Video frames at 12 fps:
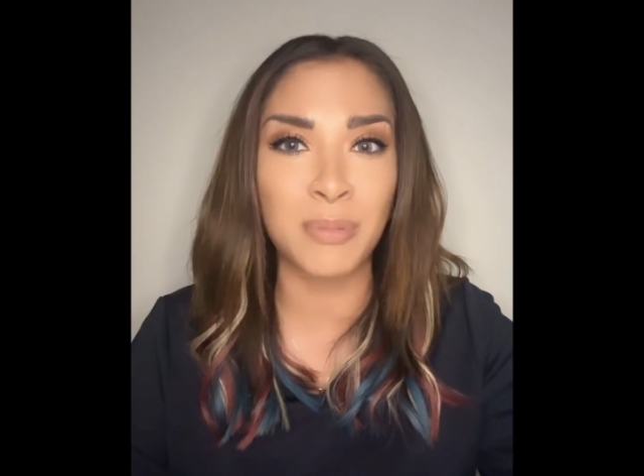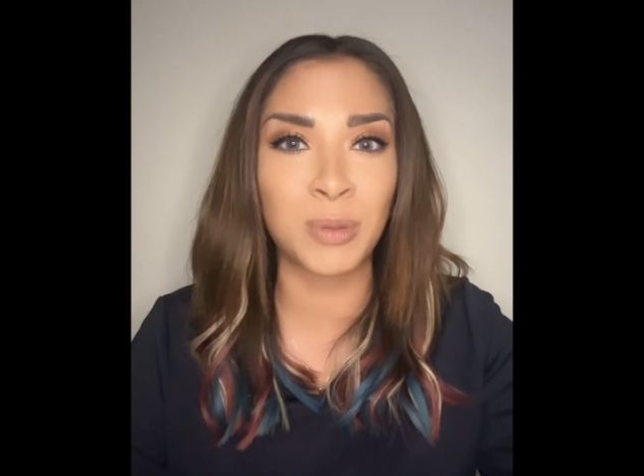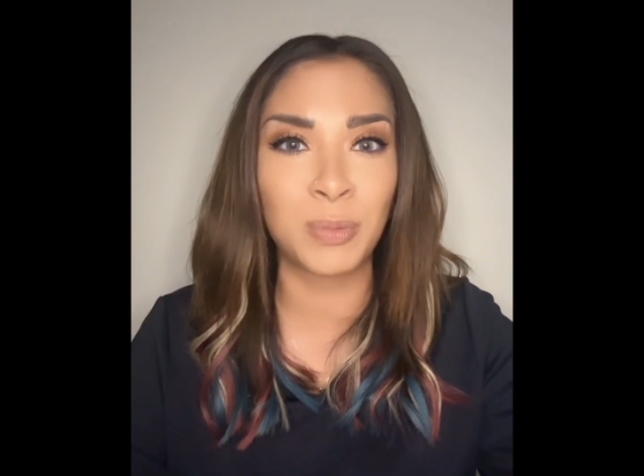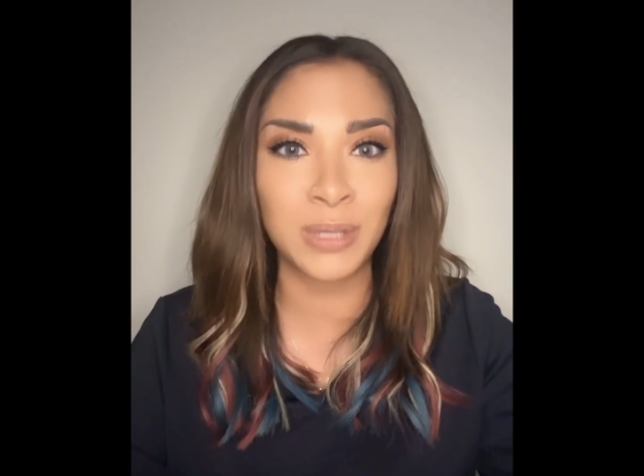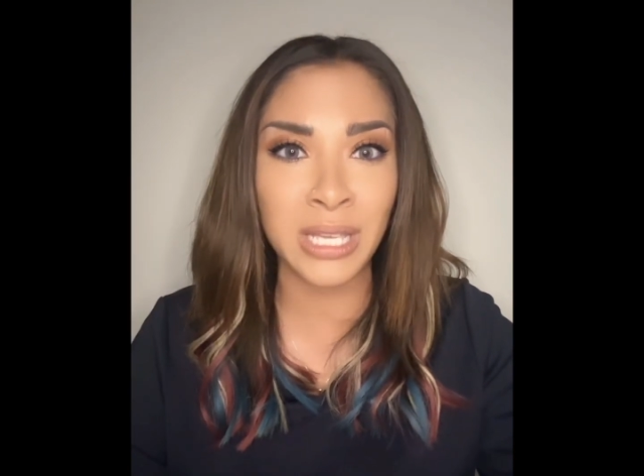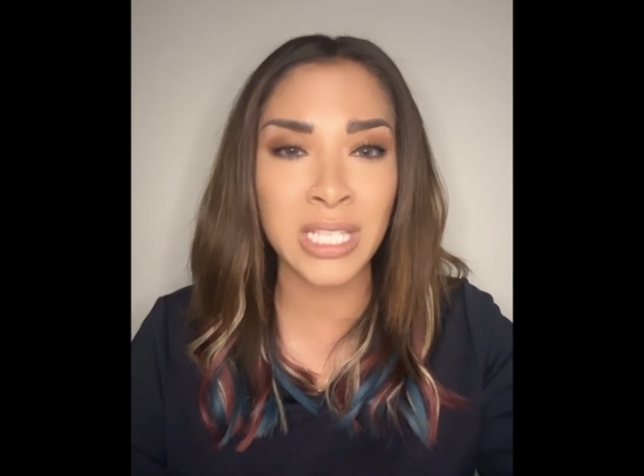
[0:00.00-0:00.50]

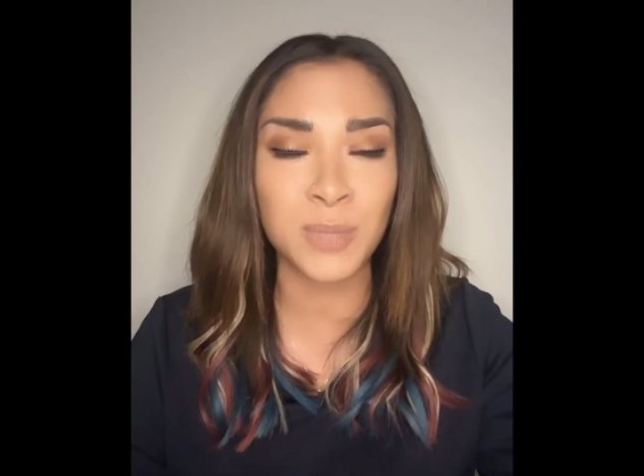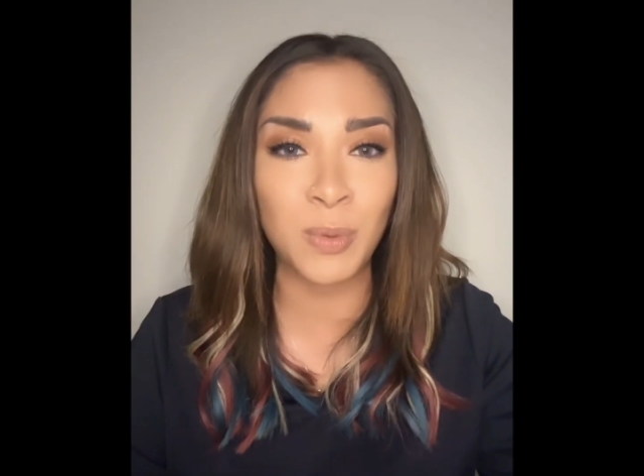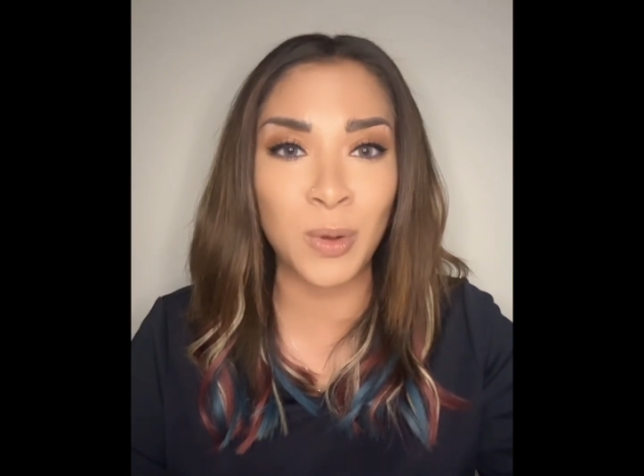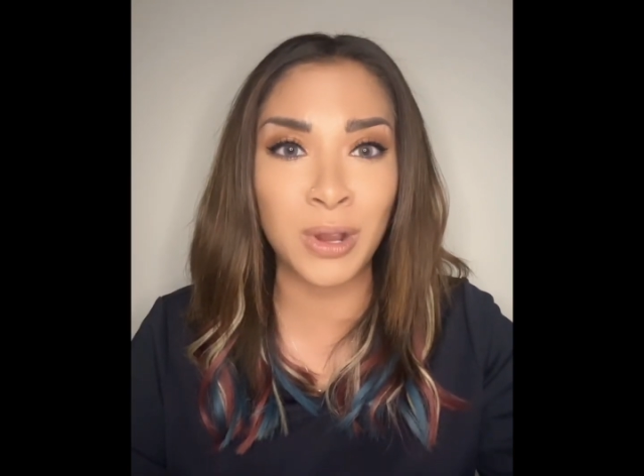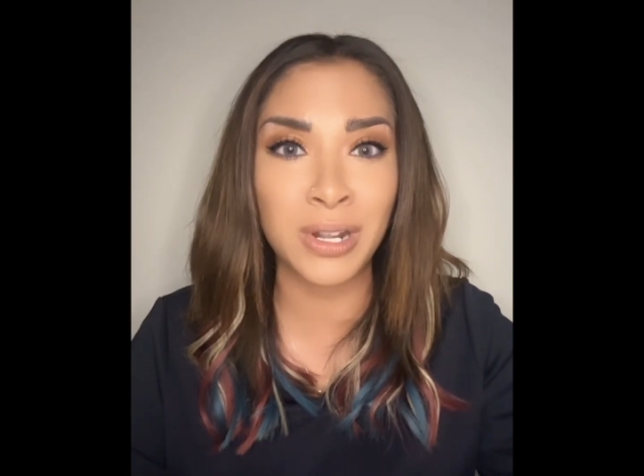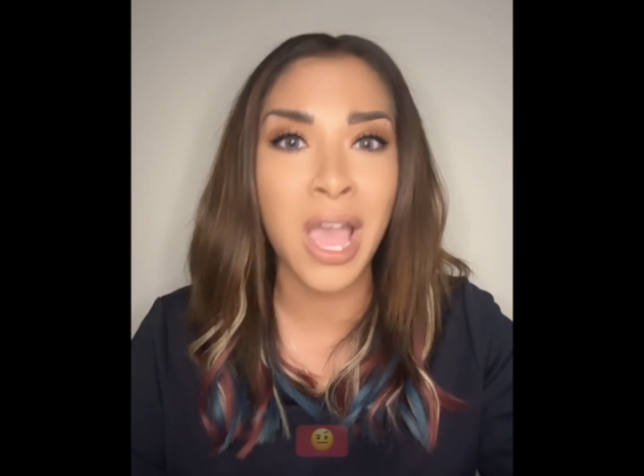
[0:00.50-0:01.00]
Police
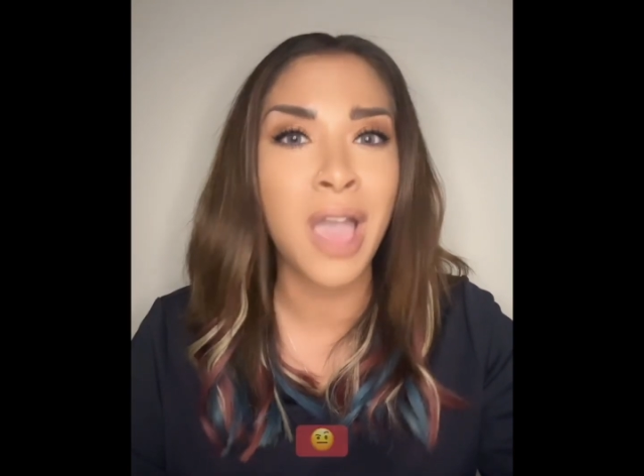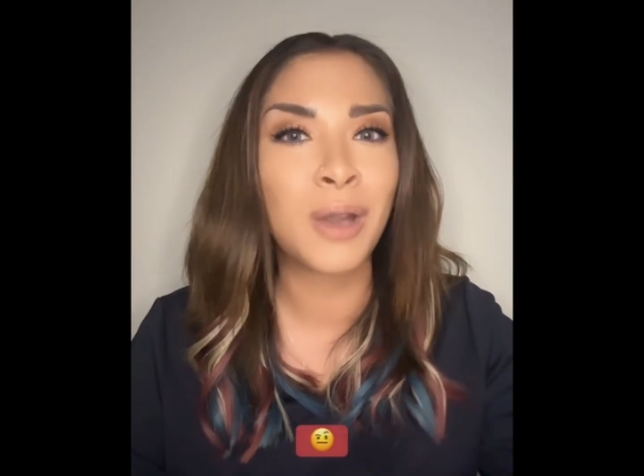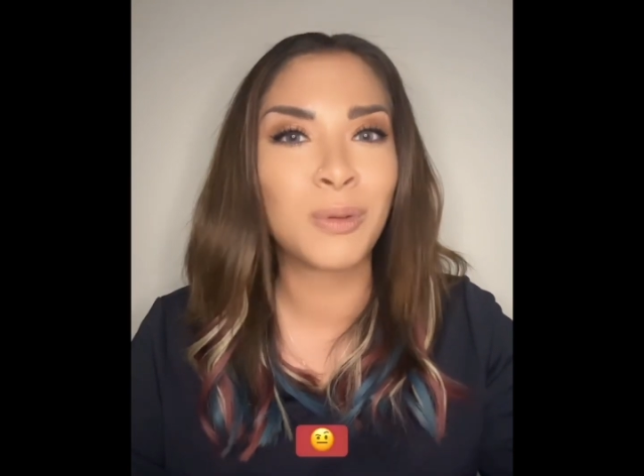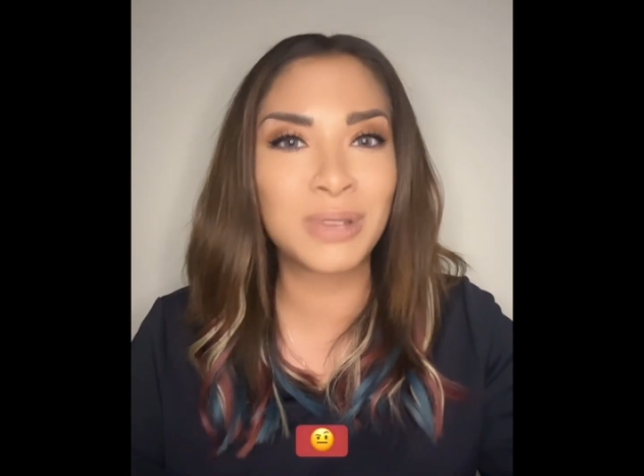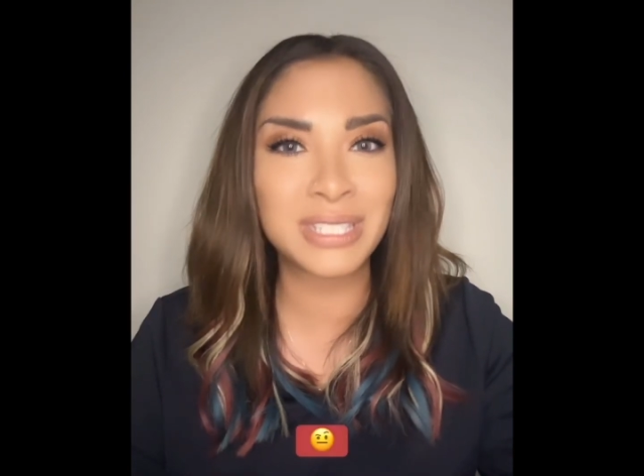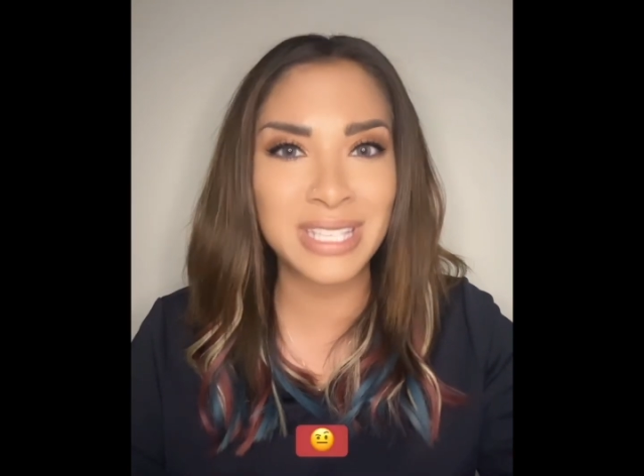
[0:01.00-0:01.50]
Board
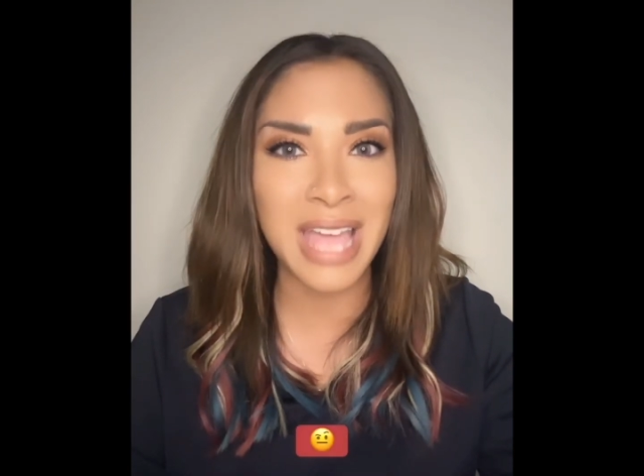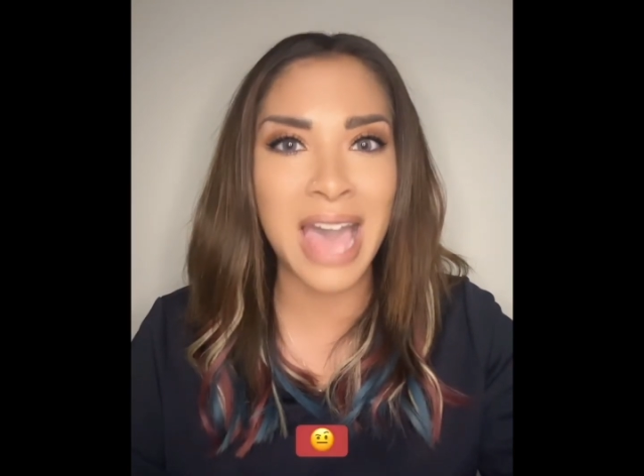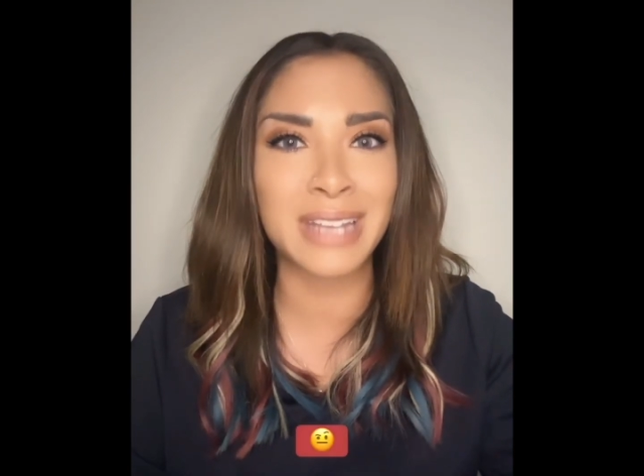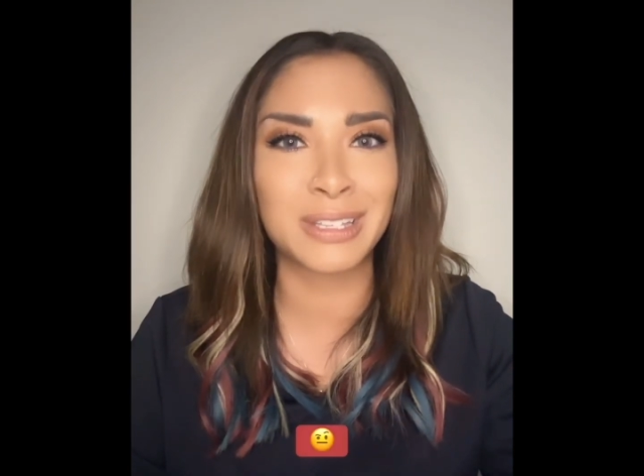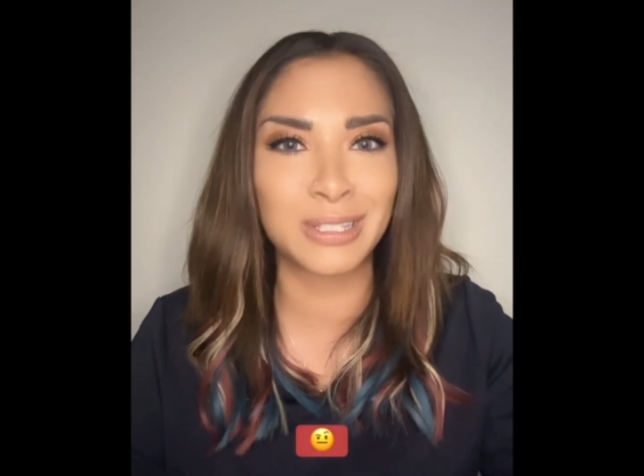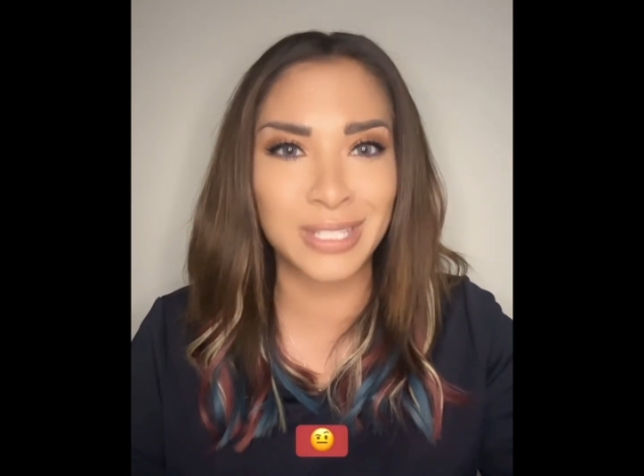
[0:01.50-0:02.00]
was
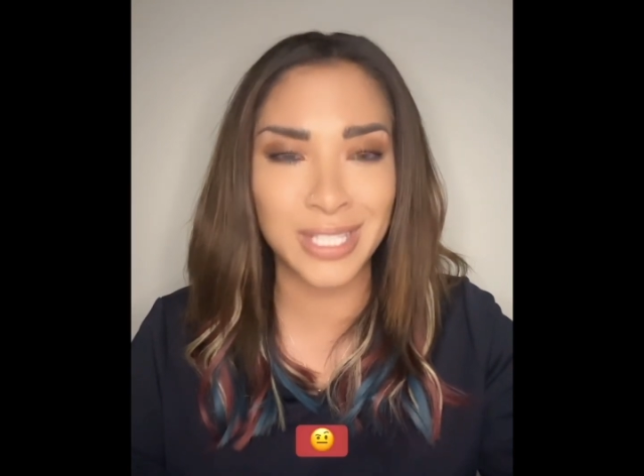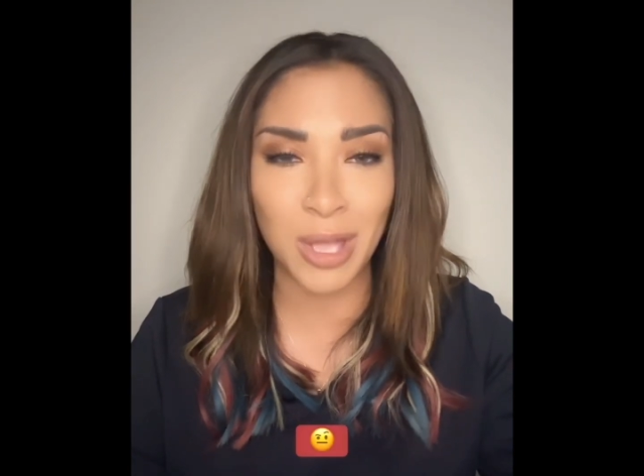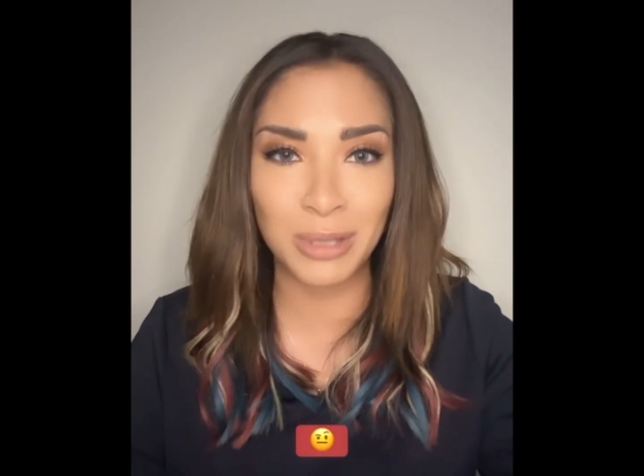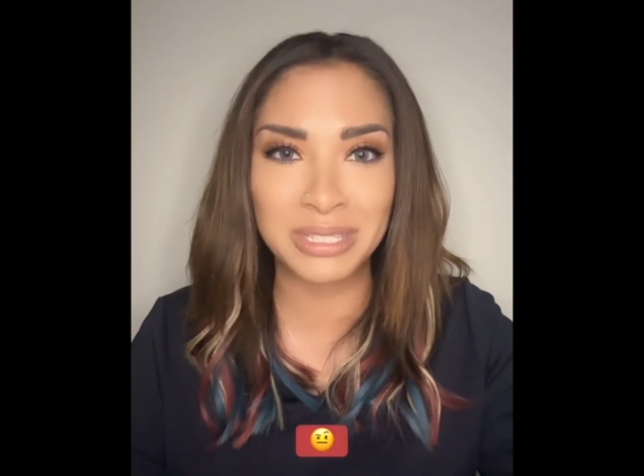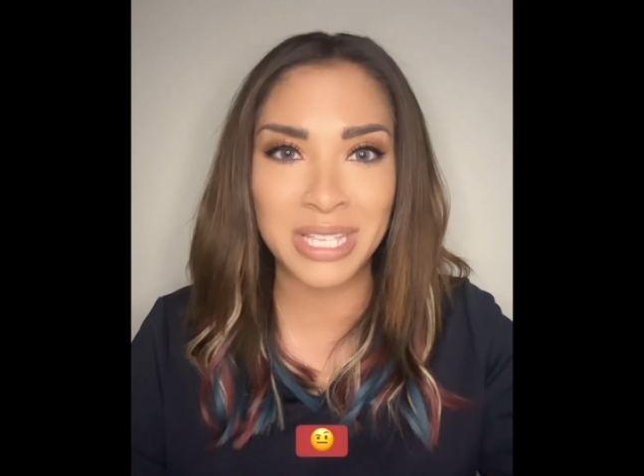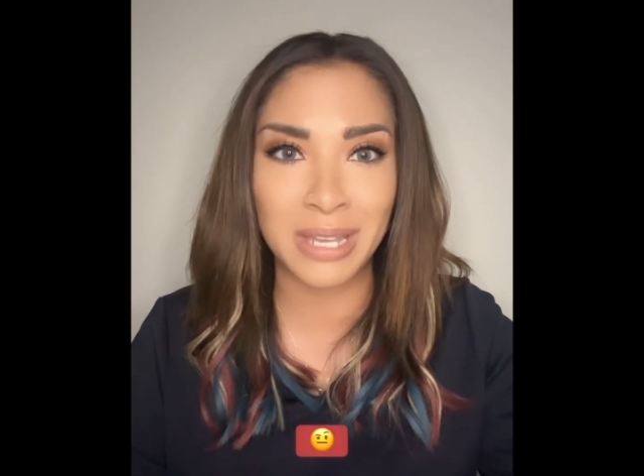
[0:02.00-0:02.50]
not
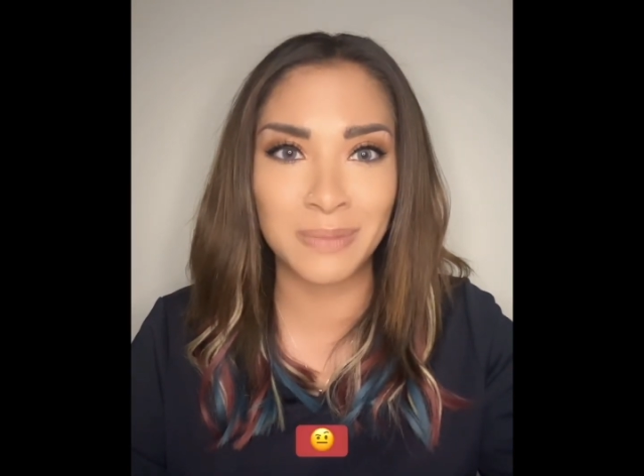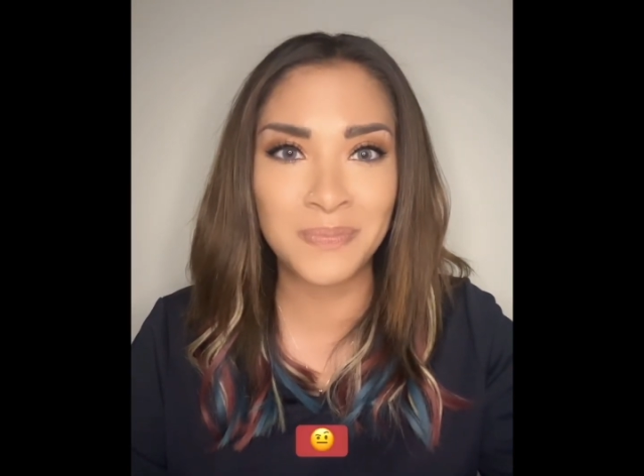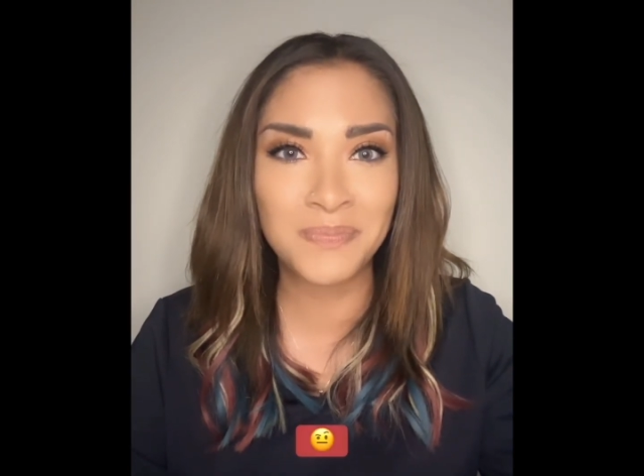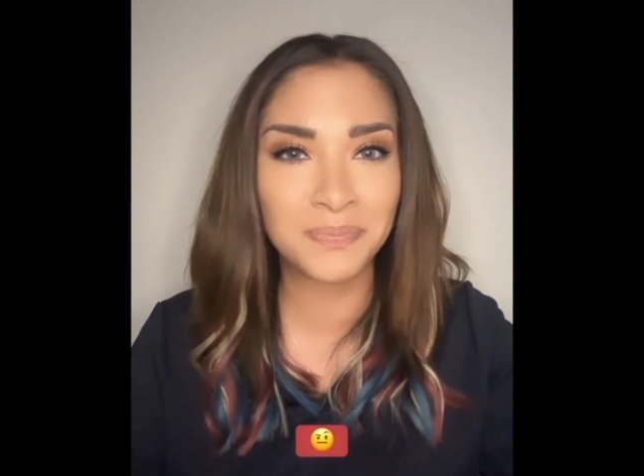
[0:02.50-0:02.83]
consulted.